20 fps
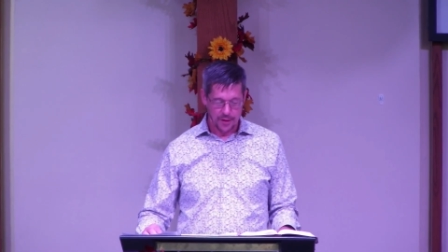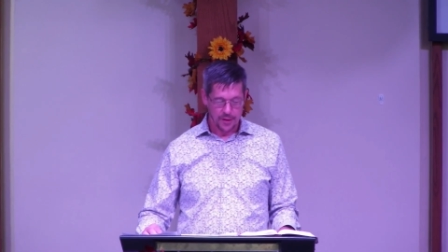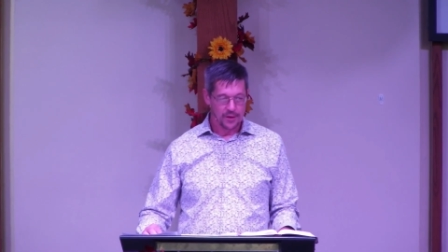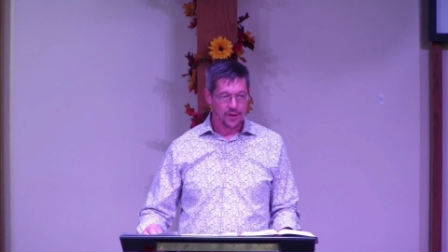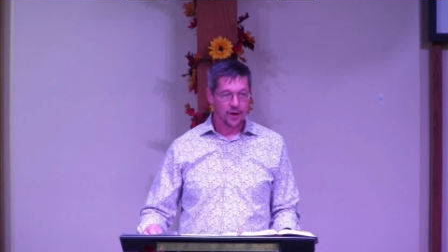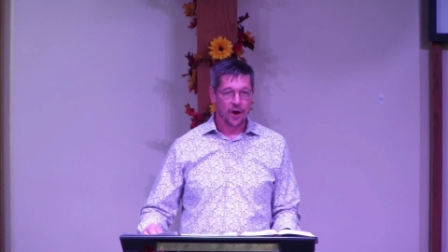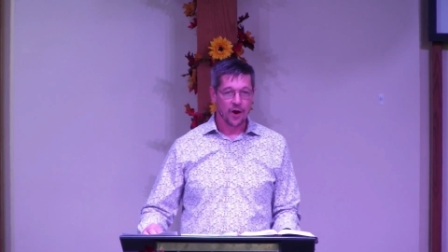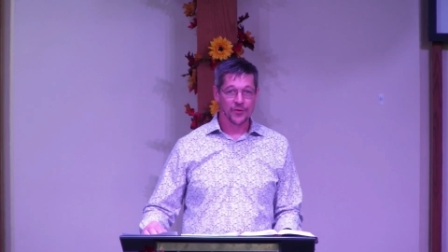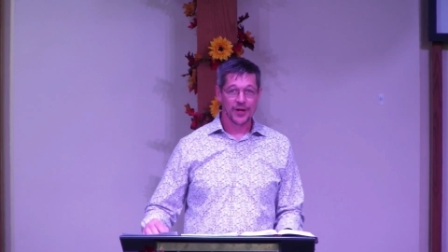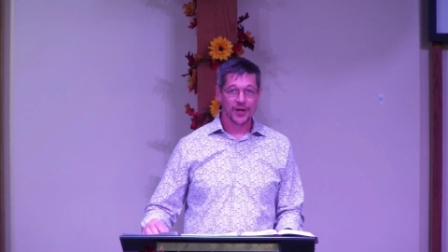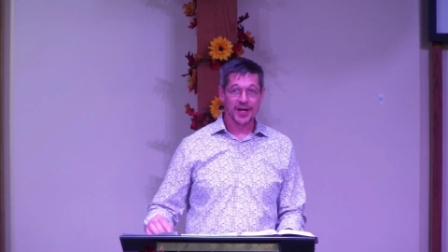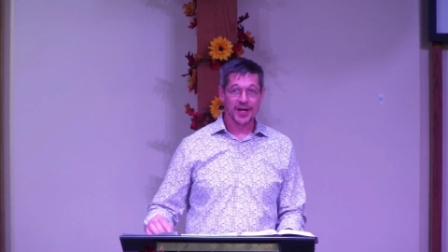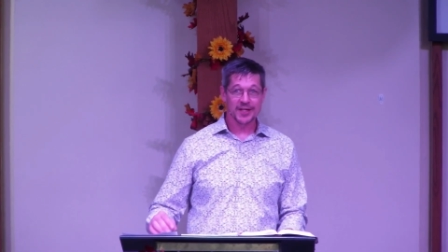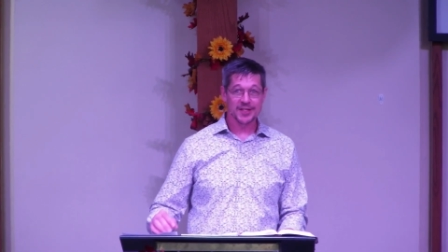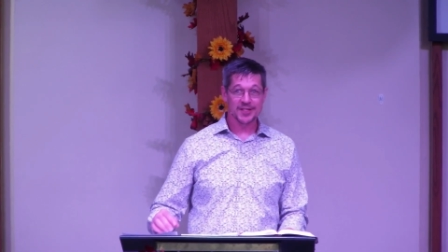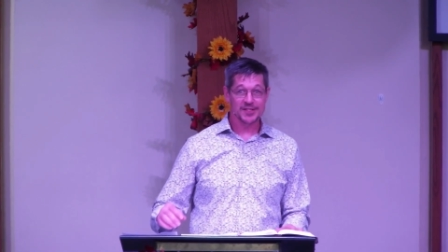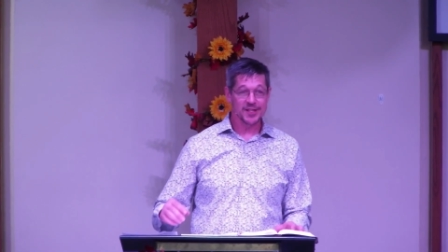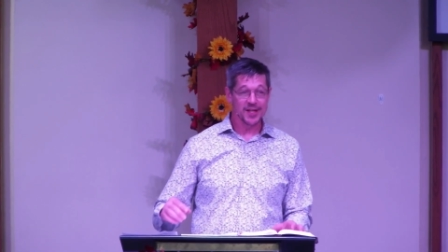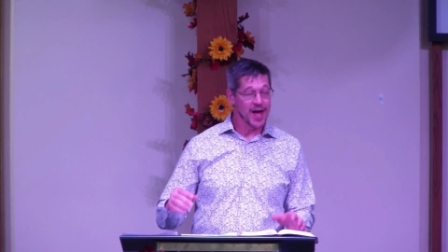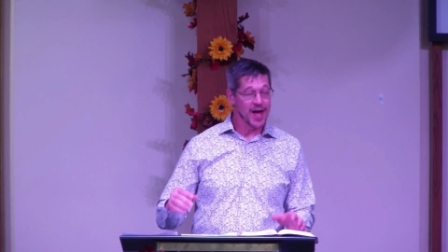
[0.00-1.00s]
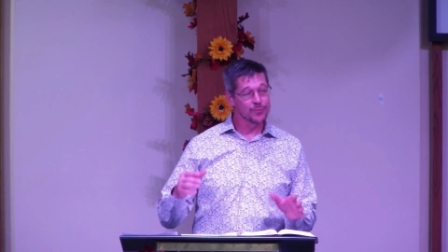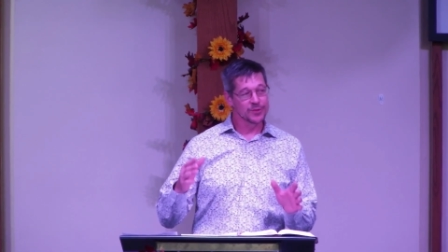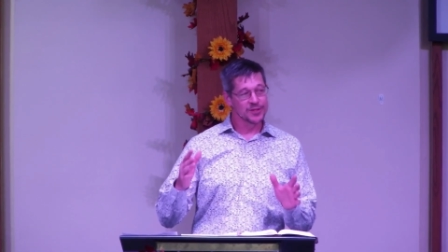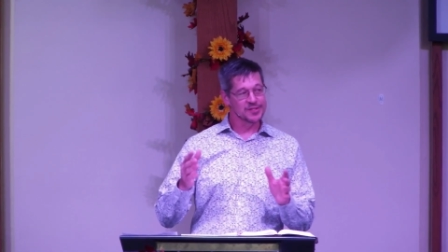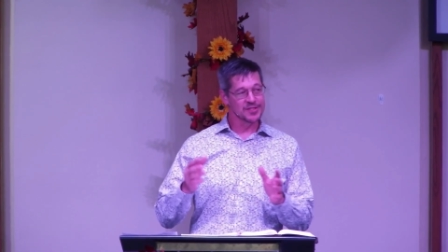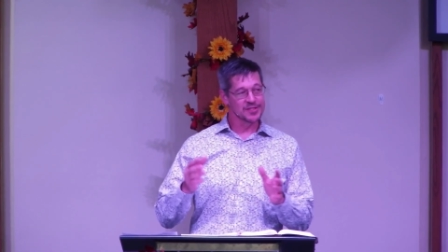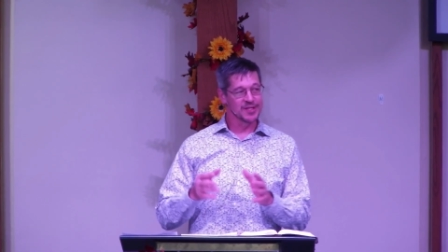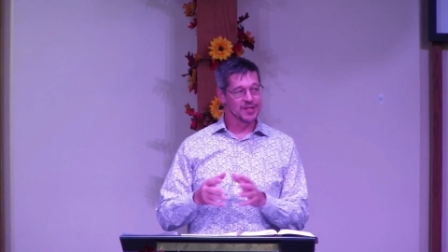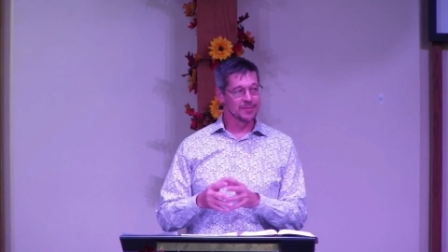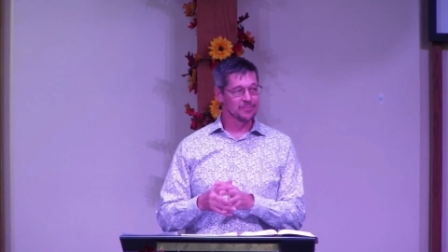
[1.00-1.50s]
On the next slide, we
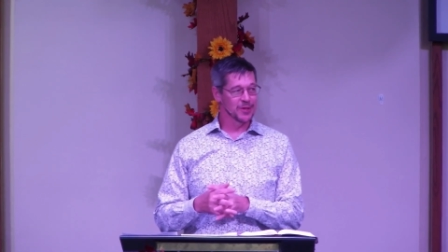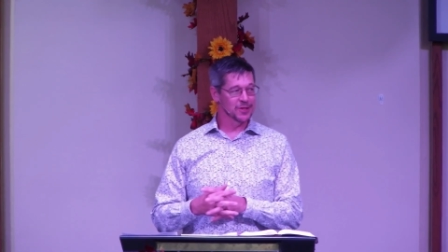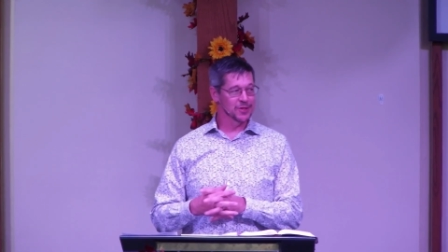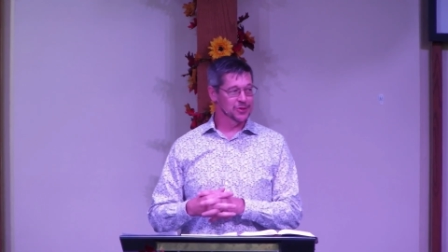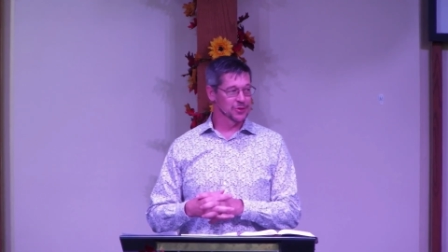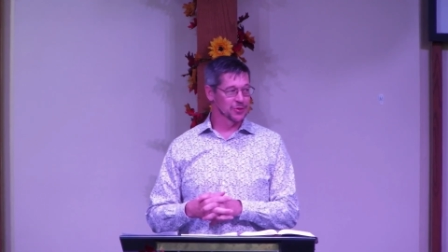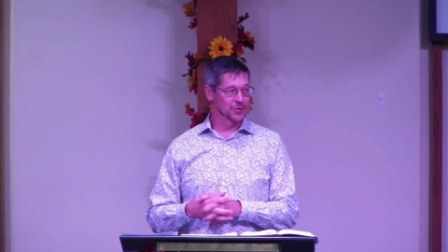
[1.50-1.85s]
see a picture